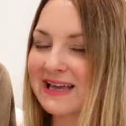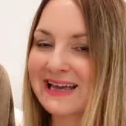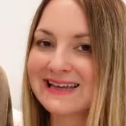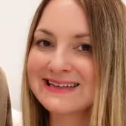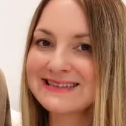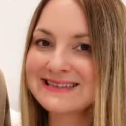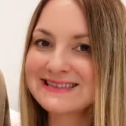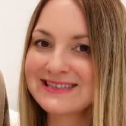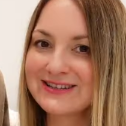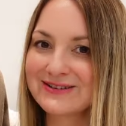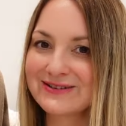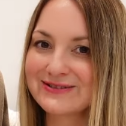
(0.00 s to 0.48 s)

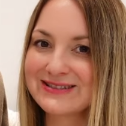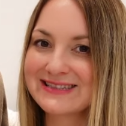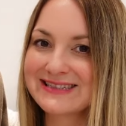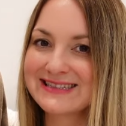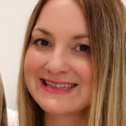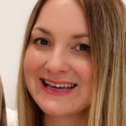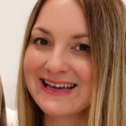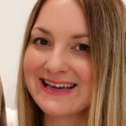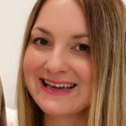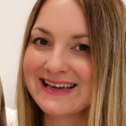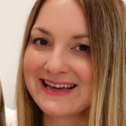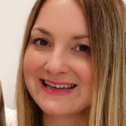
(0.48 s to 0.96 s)
And the other
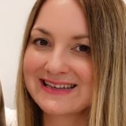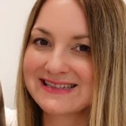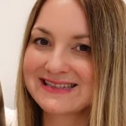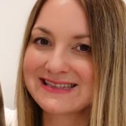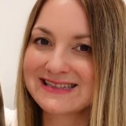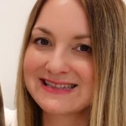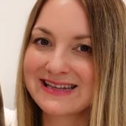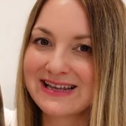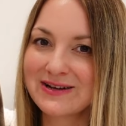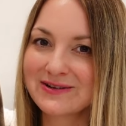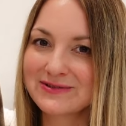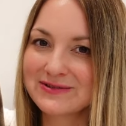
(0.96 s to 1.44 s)
day I
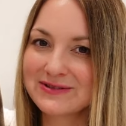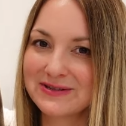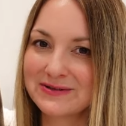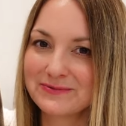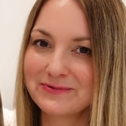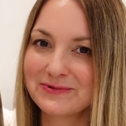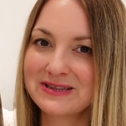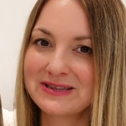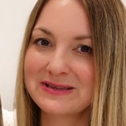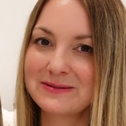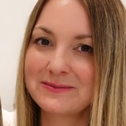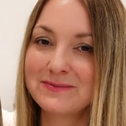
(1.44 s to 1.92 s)
styled it
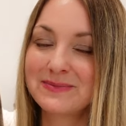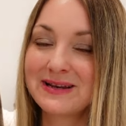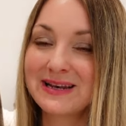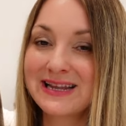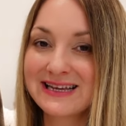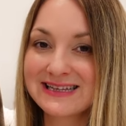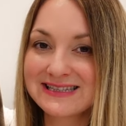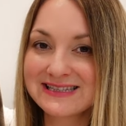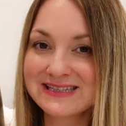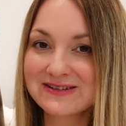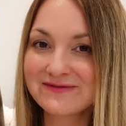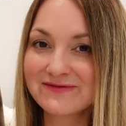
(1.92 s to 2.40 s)
with the
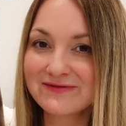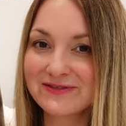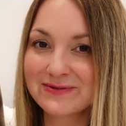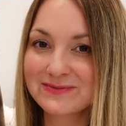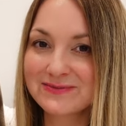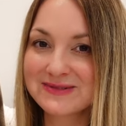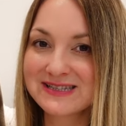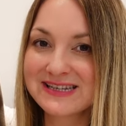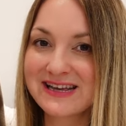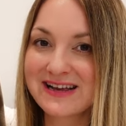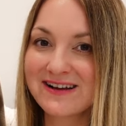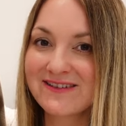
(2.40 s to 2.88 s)
blazer from
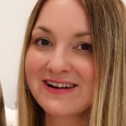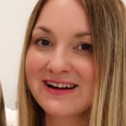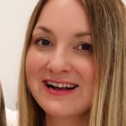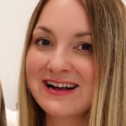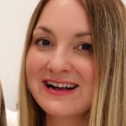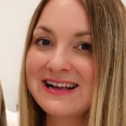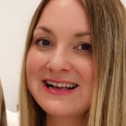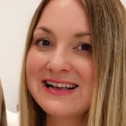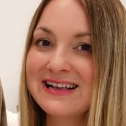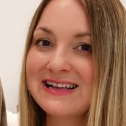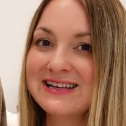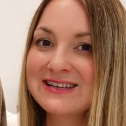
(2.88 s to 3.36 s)
Zara.